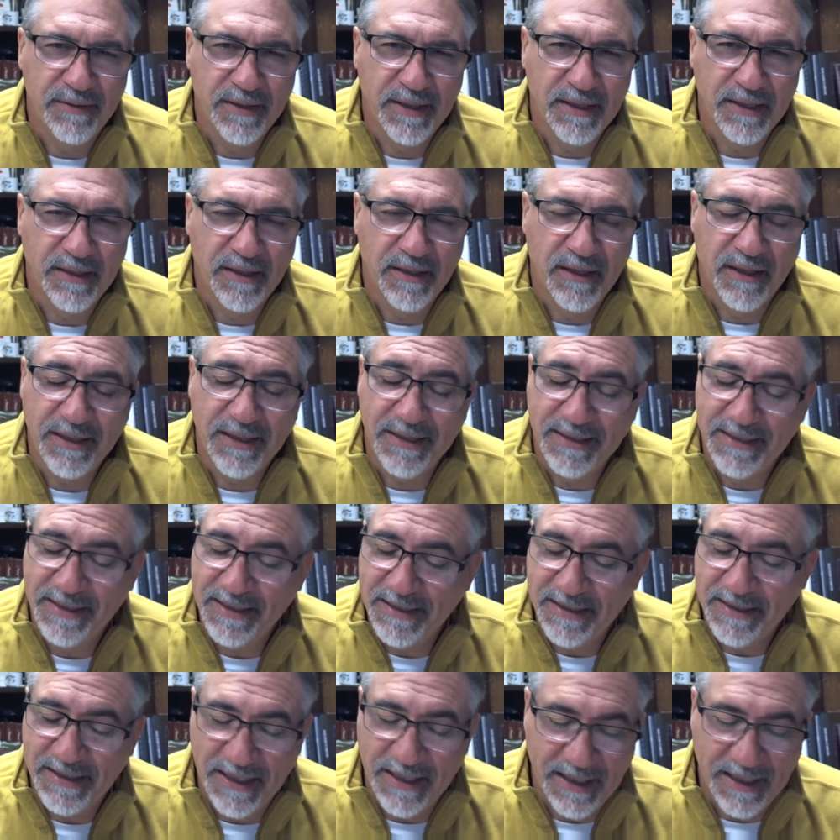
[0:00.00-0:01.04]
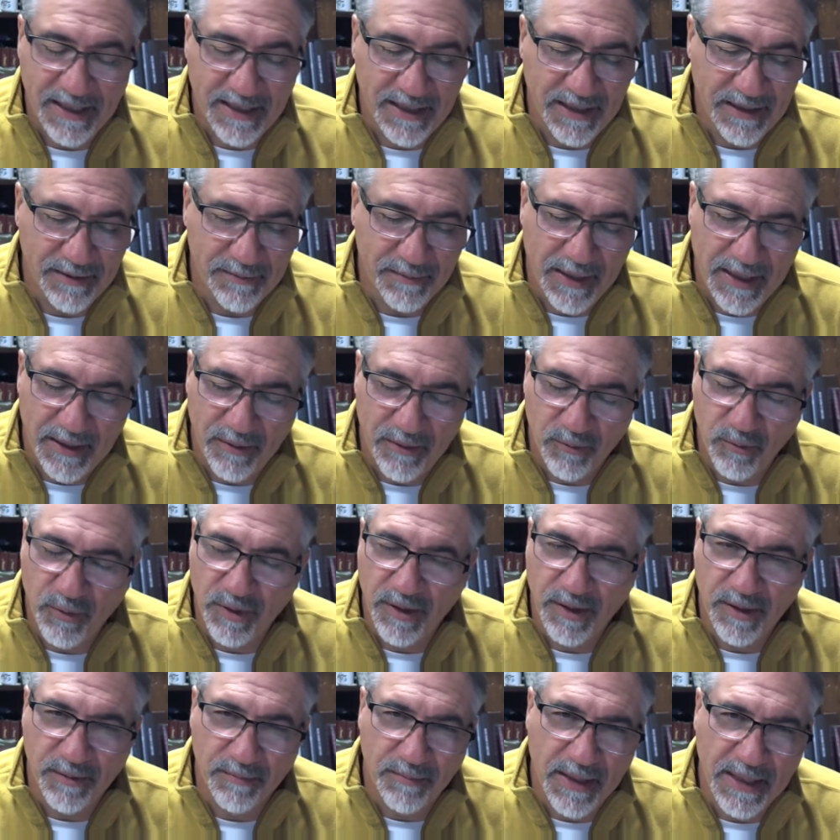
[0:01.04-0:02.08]
And God did that. And man,
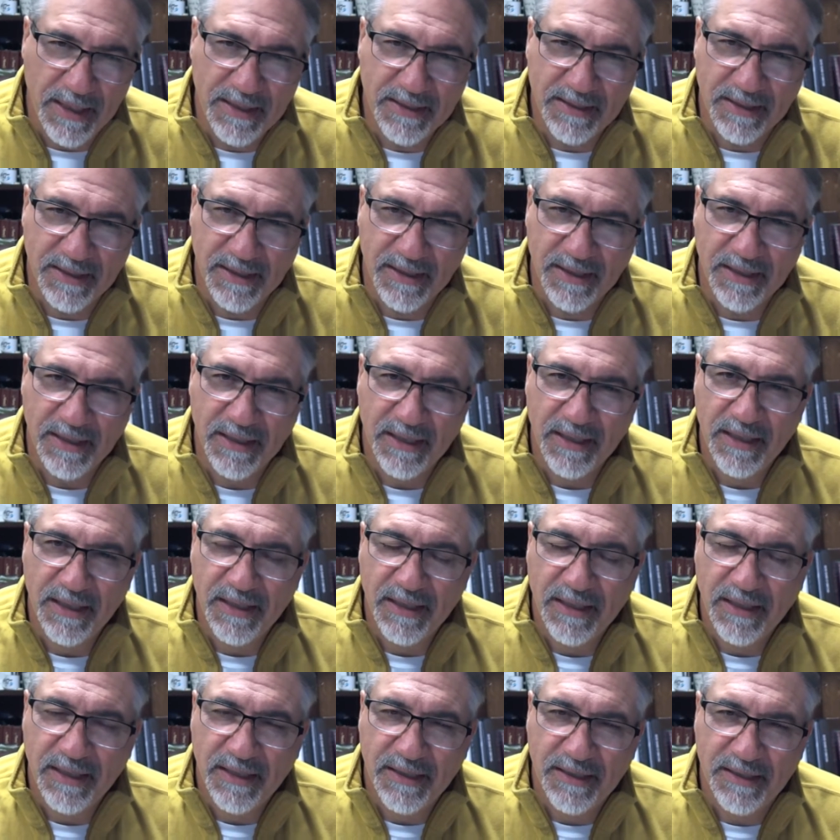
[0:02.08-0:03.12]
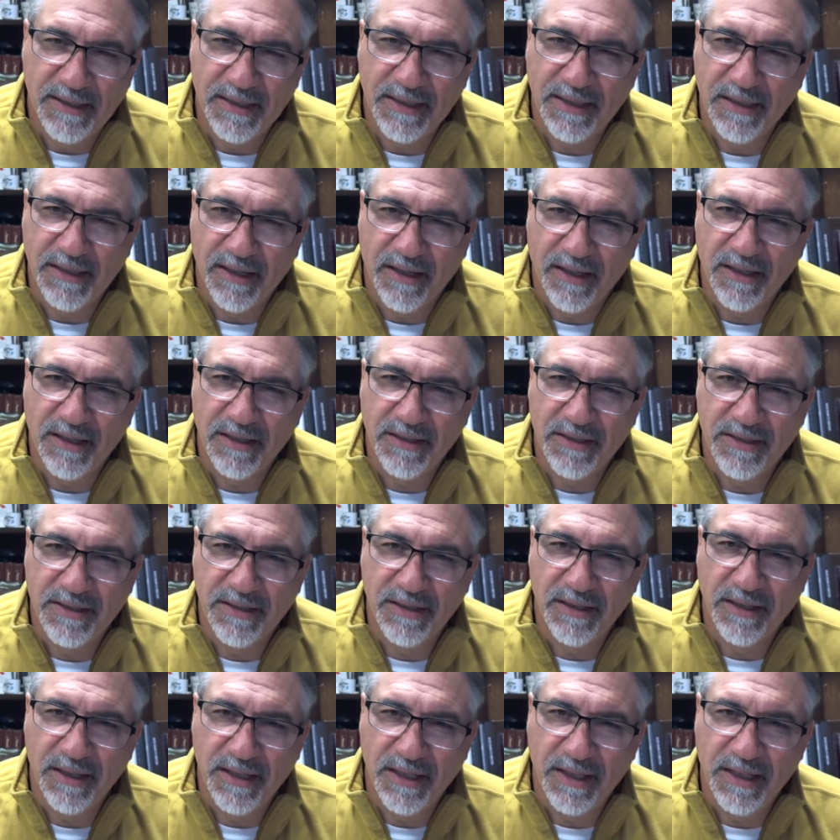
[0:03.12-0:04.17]
what an amazing thing God's
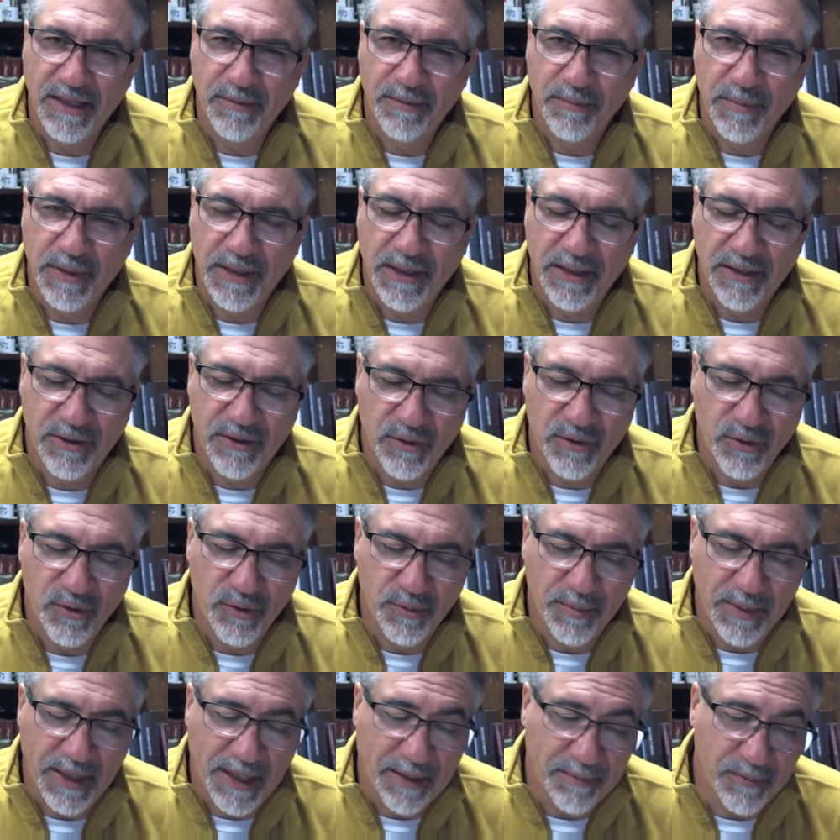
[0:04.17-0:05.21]
done in me and through me.